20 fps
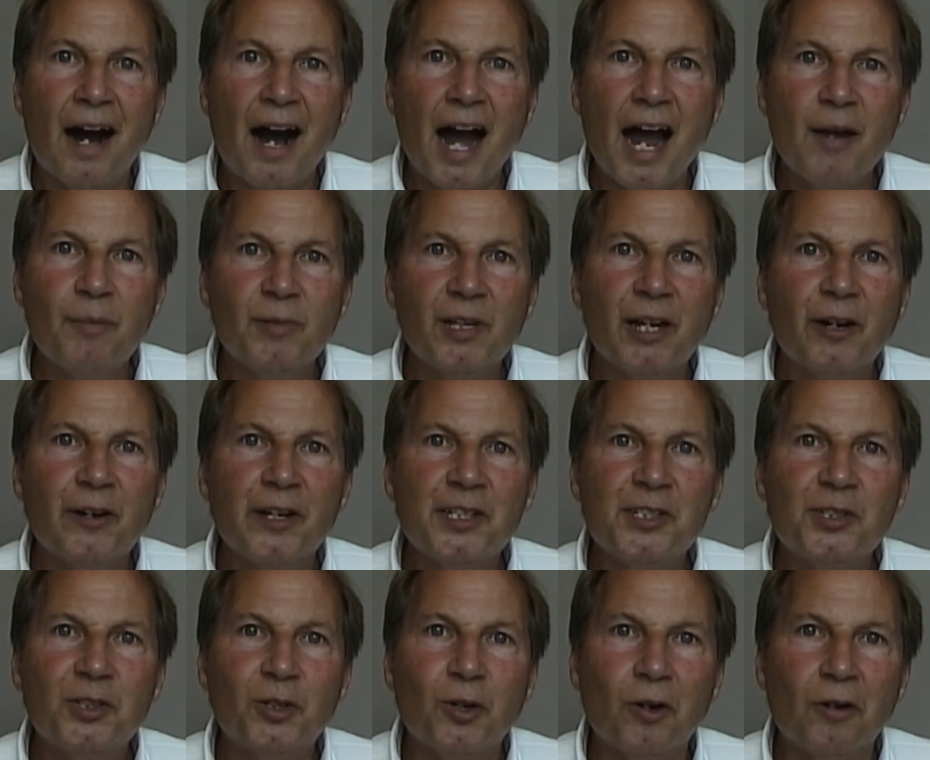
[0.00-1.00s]
I'm Larry
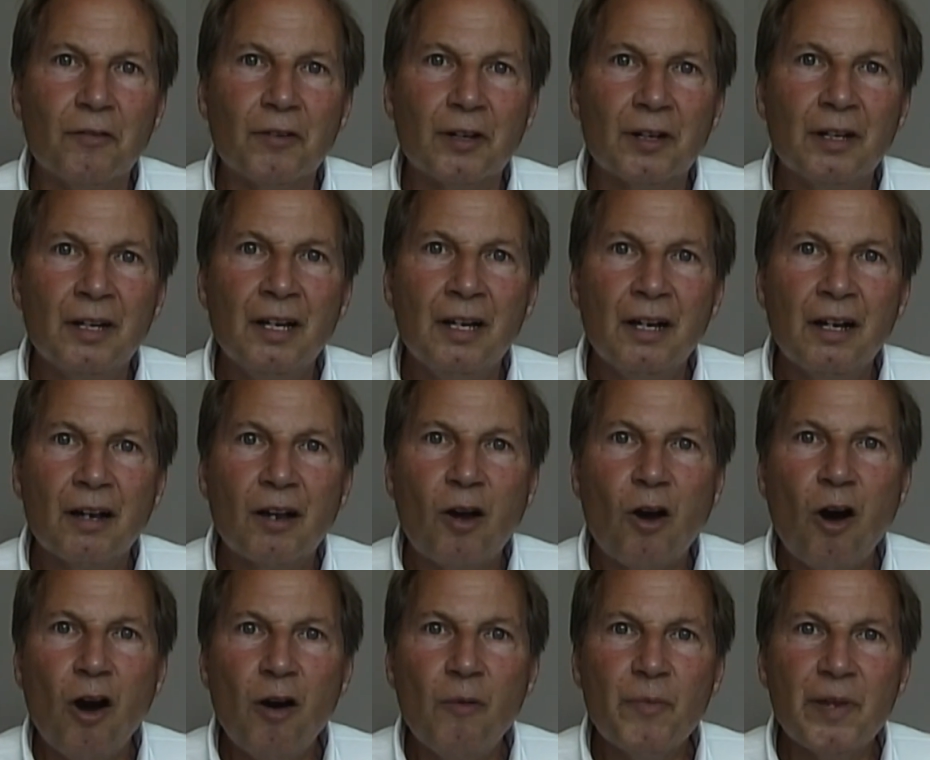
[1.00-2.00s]
Stover.
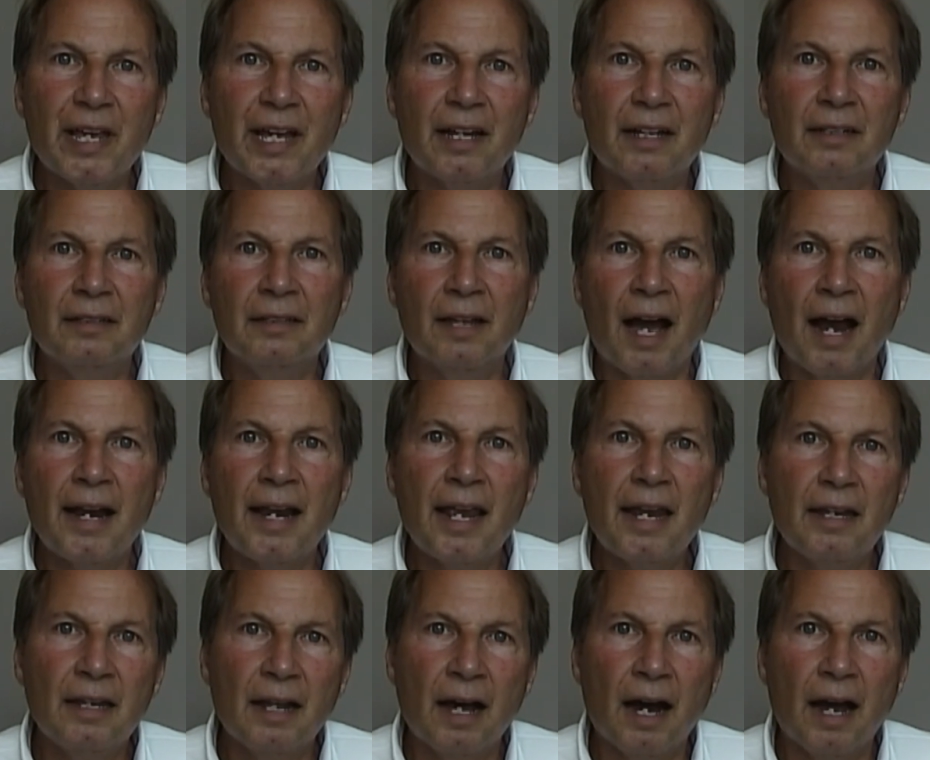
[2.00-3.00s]
Call me at
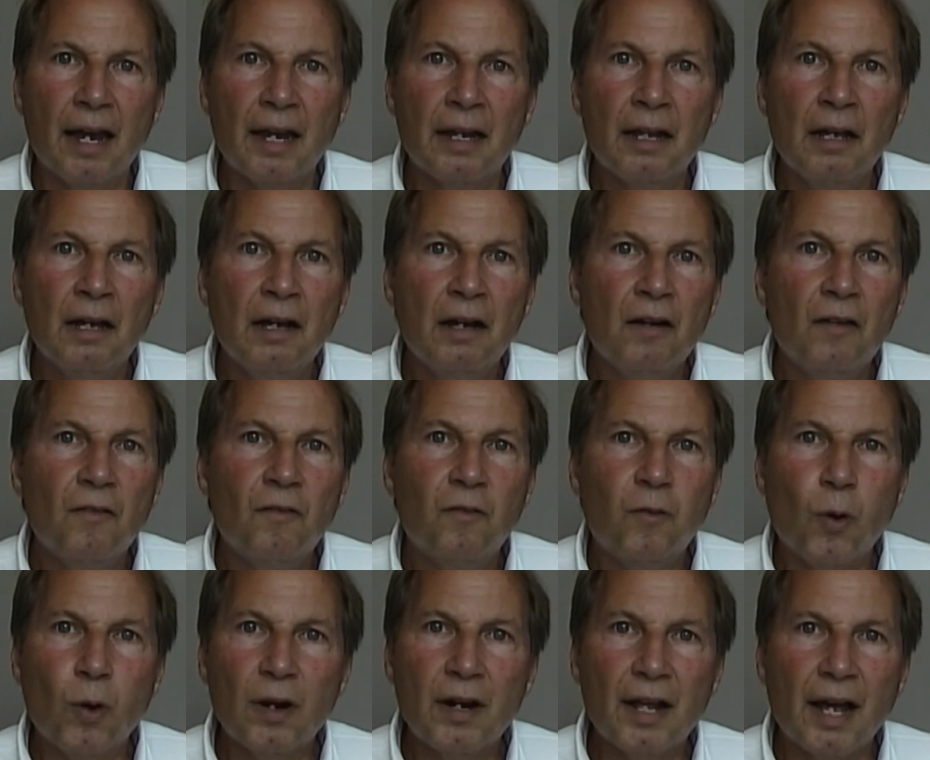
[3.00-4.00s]
989
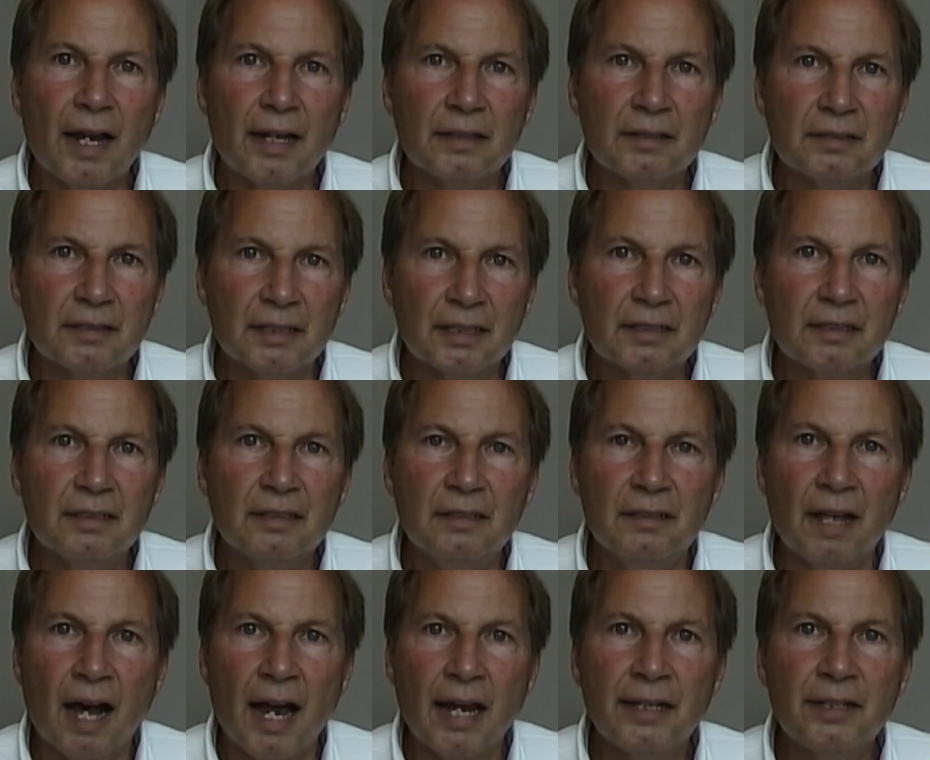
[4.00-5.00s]
496
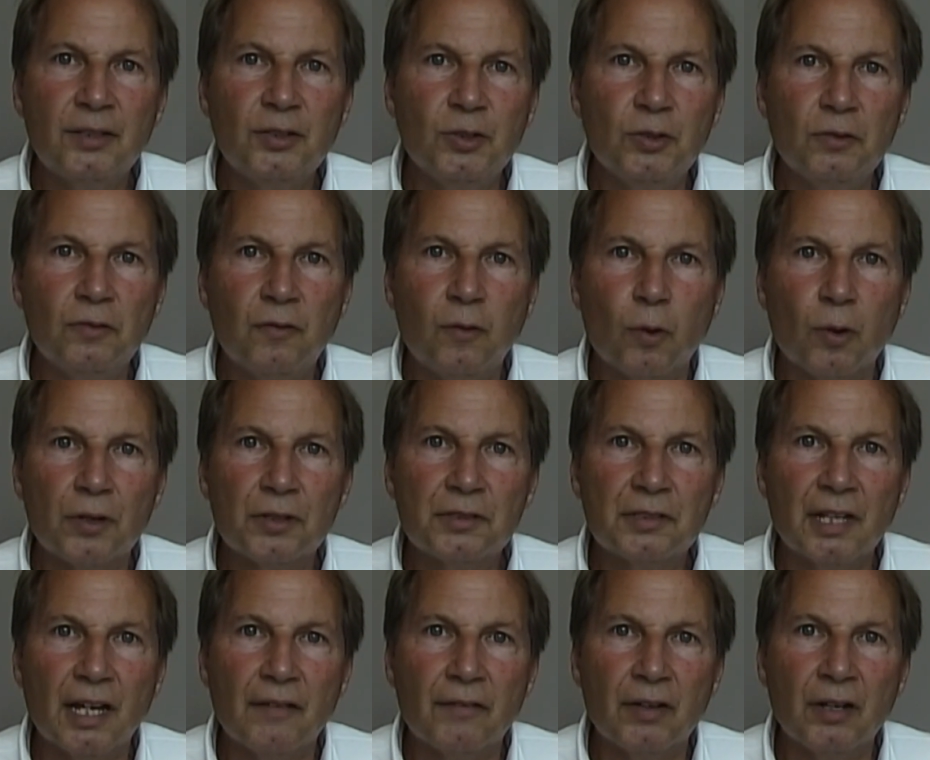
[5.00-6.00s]

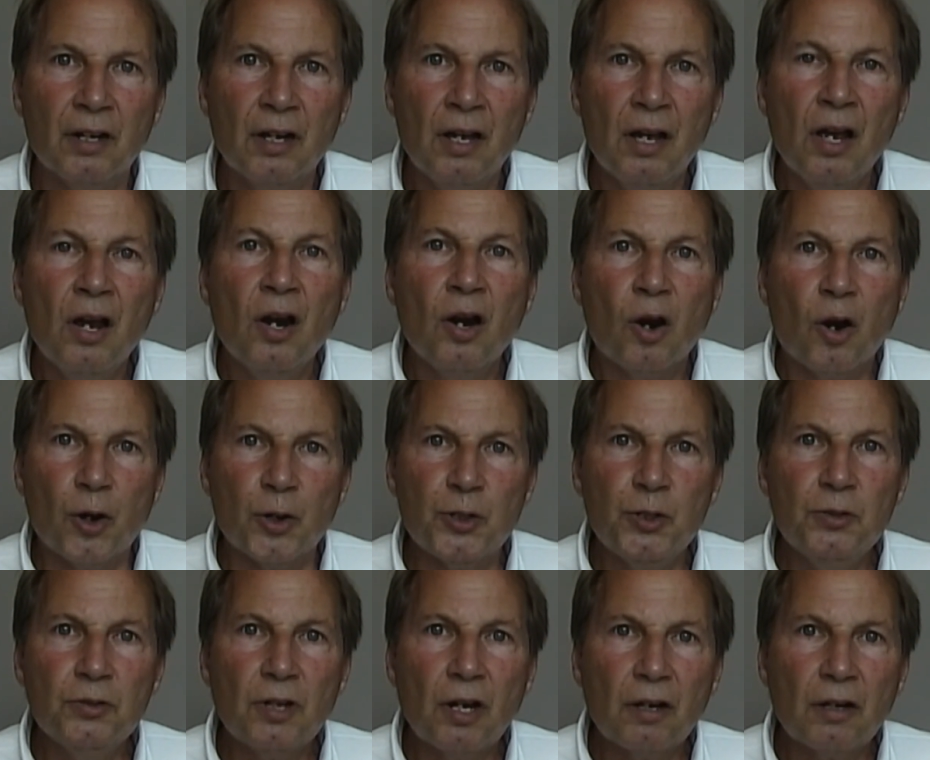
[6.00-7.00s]
9247 or
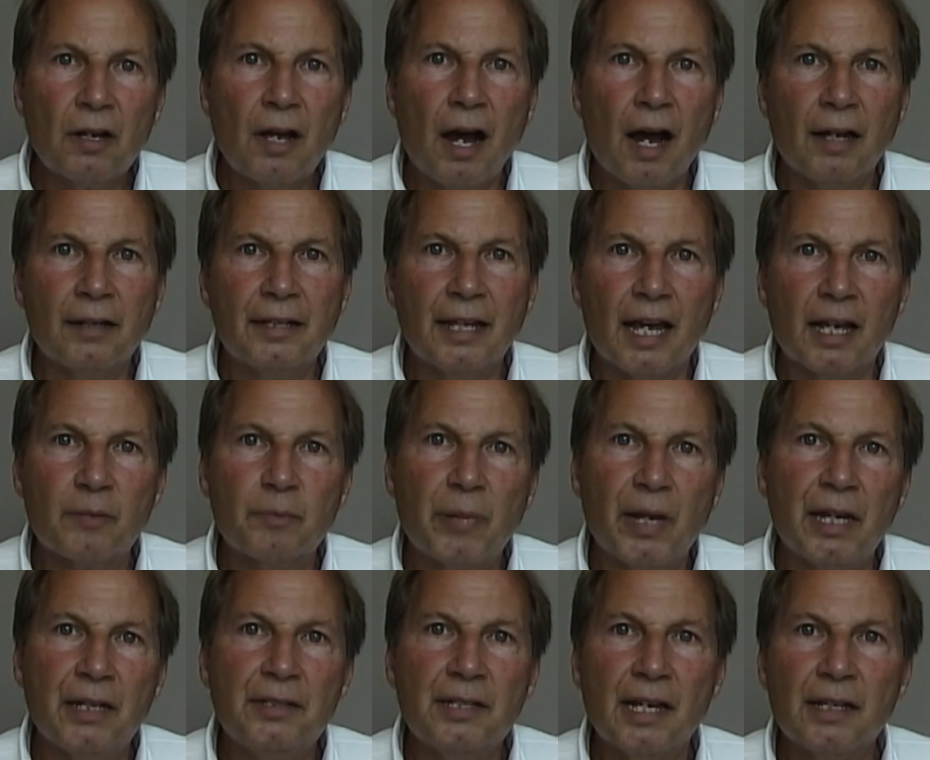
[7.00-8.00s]
use our contact
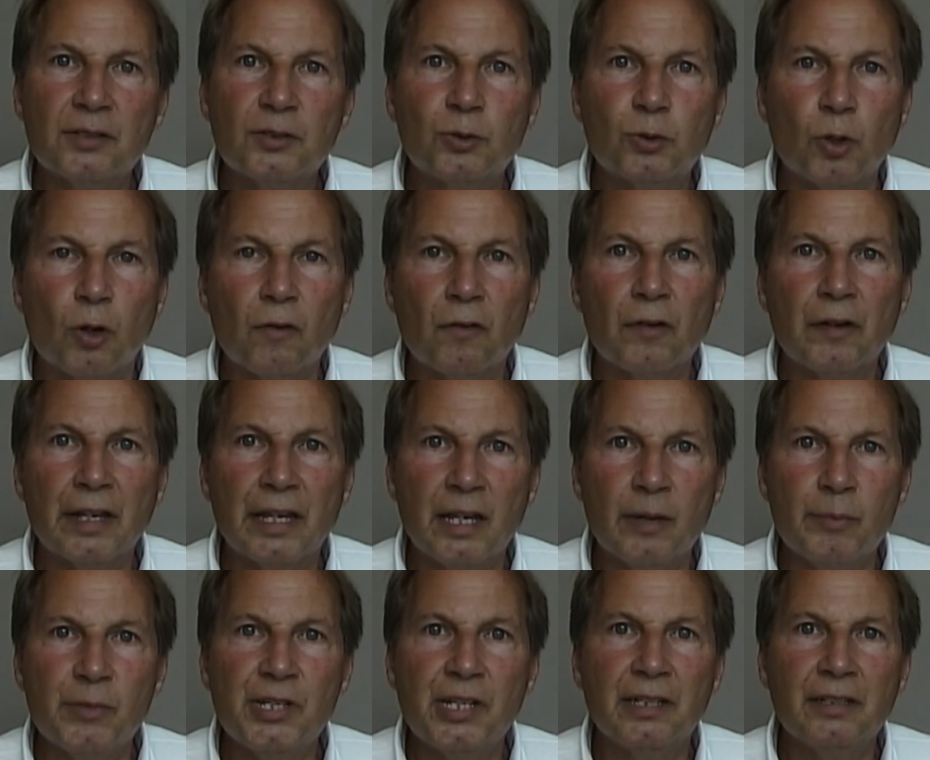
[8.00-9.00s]
page at
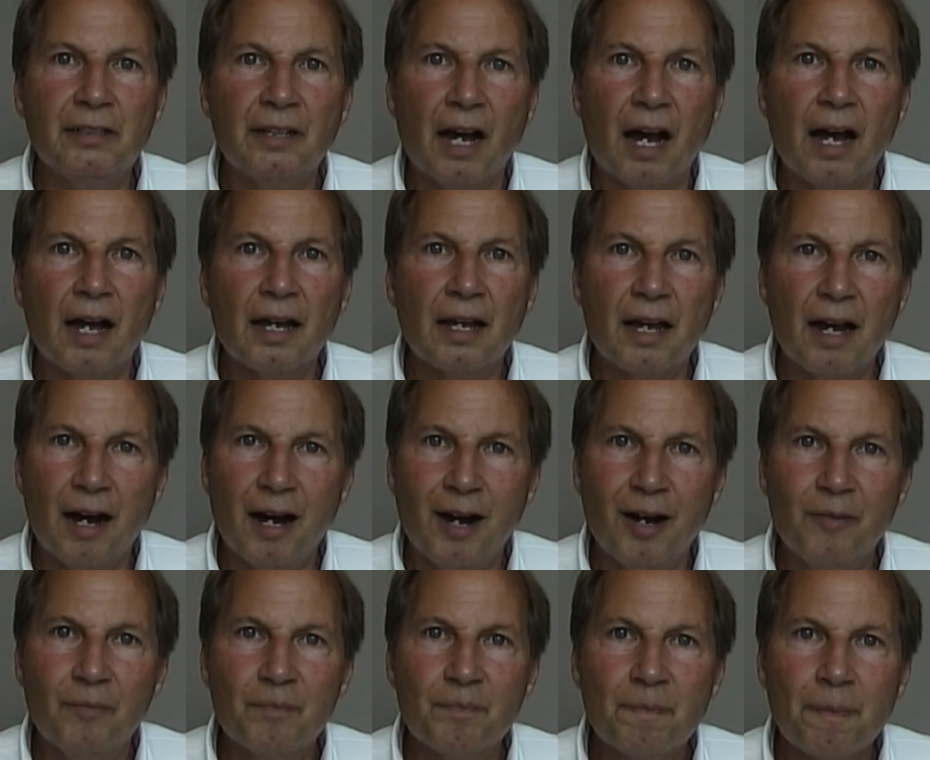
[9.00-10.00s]

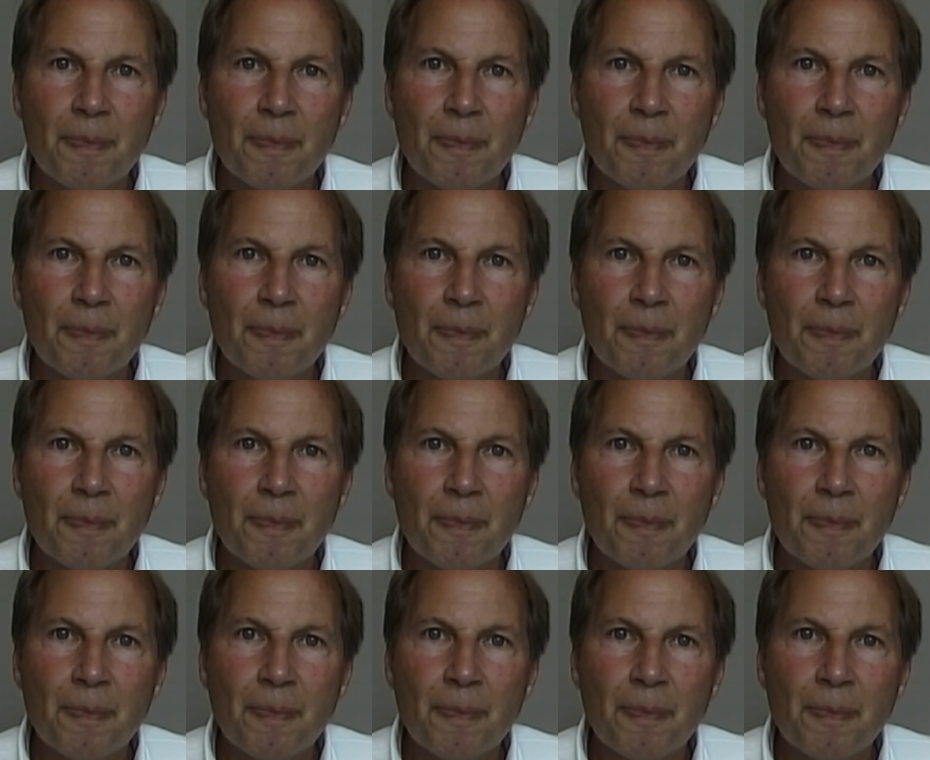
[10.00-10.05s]
stoverimaging.com.